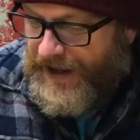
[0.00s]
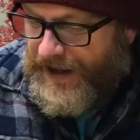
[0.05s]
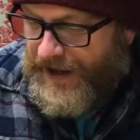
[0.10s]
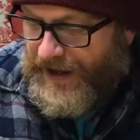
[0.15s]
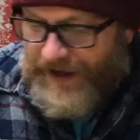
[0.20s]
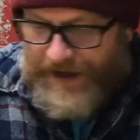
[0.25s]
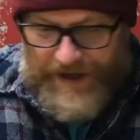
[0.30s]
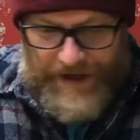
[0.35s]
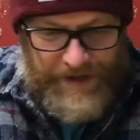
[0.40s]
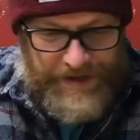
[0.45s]

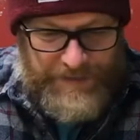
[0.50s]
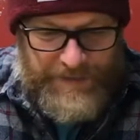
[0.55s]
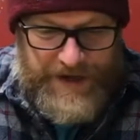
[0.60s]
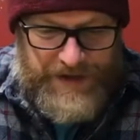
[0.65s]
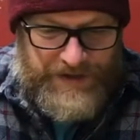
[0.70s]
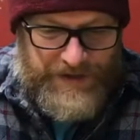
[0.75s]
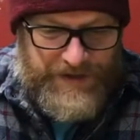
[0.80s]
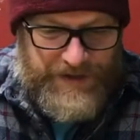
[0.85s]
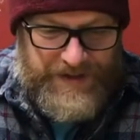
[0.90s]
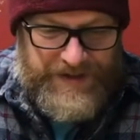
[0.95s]

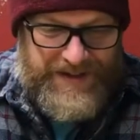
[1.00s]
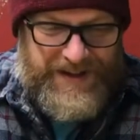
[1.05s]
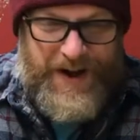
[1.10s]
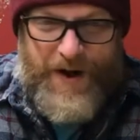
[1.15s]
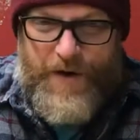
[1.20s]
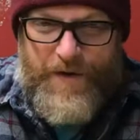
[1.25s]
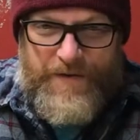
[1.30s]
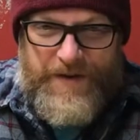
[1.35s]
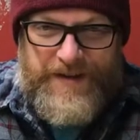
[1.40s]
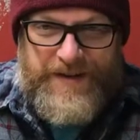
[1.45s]
Especially since
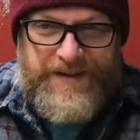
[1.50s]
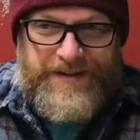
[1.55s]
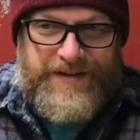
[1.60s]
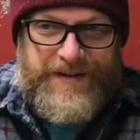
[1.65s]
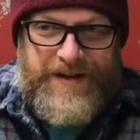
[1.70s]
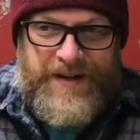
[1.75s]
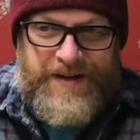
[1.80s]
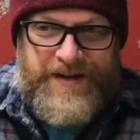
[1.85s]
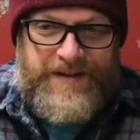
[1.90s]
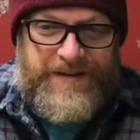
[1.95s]
COVID and
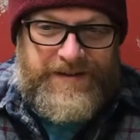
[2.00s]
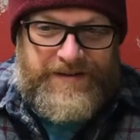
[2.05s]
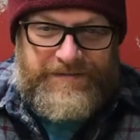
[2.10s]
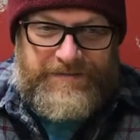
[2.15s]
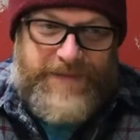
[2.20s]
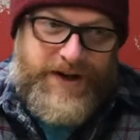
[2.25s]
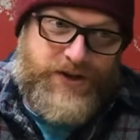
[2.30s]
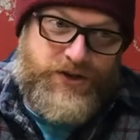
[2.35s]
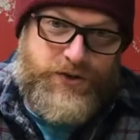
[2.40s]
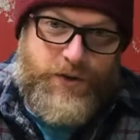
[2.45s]

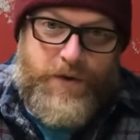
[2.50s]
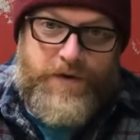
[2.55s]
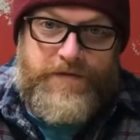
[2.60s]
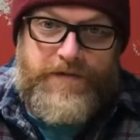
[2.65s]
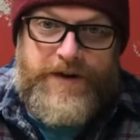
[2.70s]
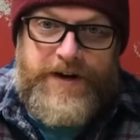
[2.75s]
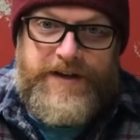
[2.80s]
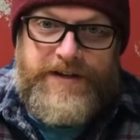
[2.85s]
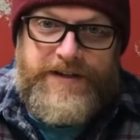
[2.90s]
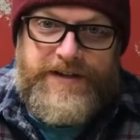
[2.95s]
my short
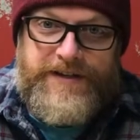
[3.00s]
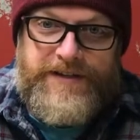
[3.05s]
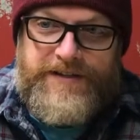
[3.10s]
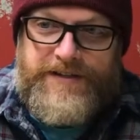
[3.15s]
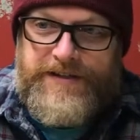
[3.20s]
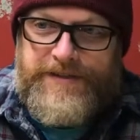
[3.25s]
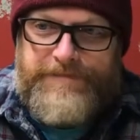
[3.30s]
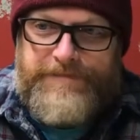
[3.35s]
friend list and